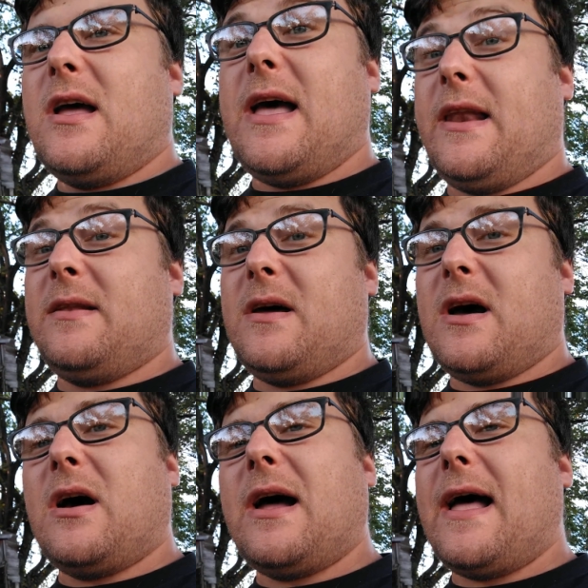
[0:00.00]
And
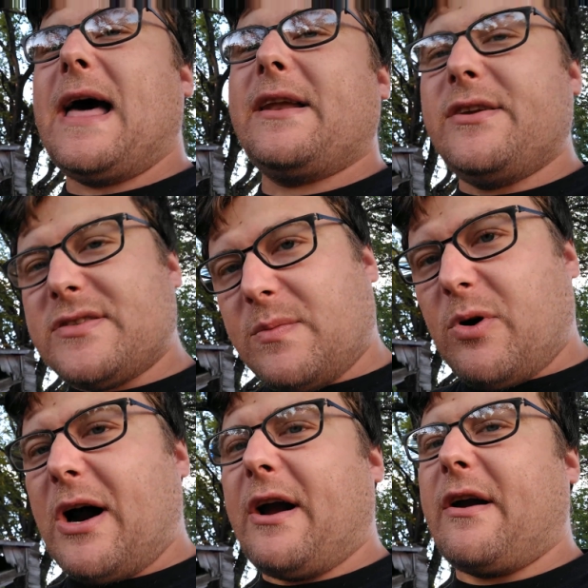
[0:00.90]
had to do some
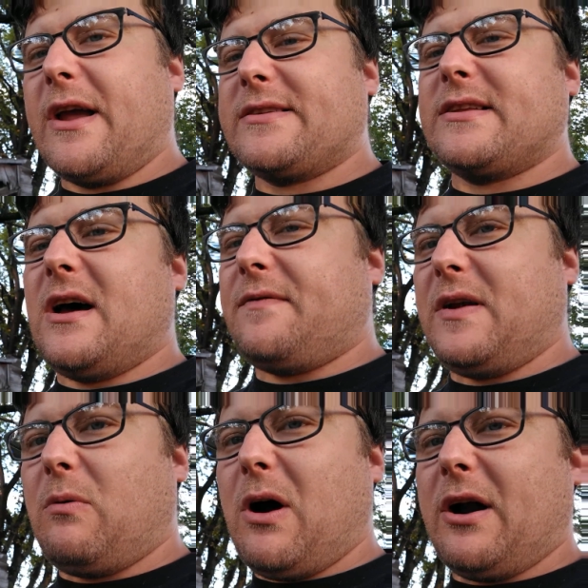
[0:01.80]
wiring and stuff,
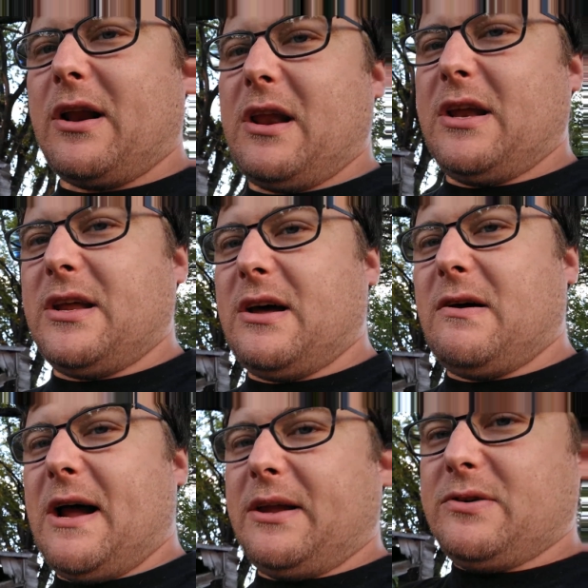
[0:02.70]
and I wired it into,
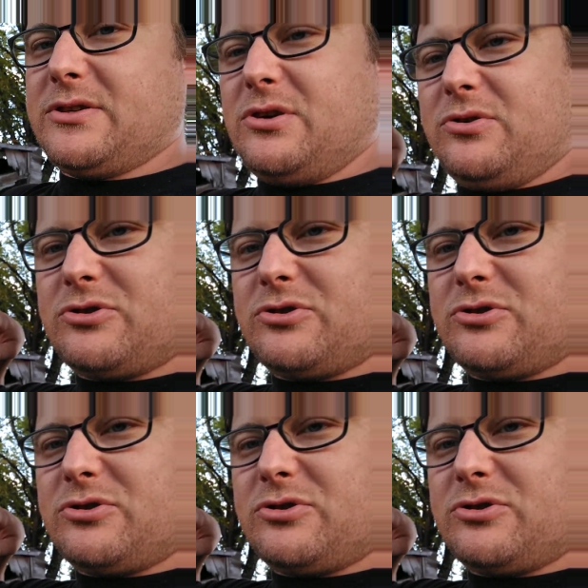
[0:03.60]
I used 2